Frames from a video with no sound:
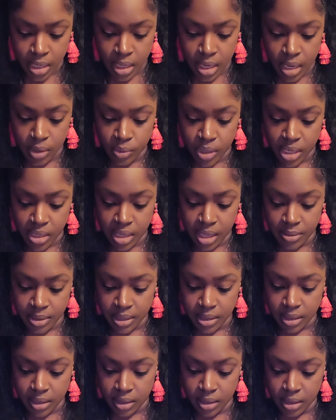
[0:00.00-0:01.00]
And when it
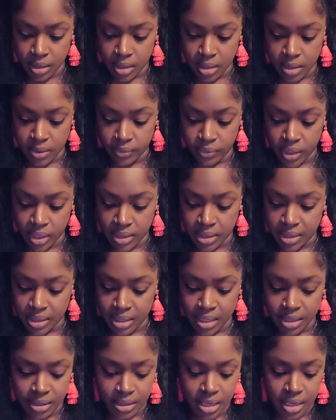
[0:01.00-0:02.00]
comes to love, it's
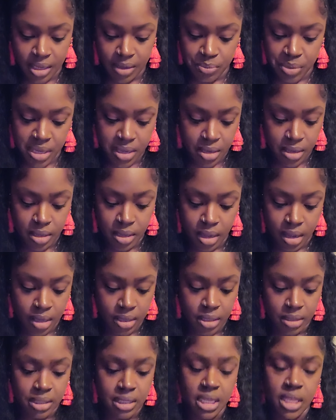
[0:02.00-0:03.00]
it, it could be a
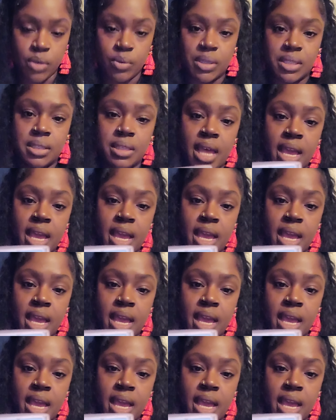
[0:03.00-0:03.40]
continuous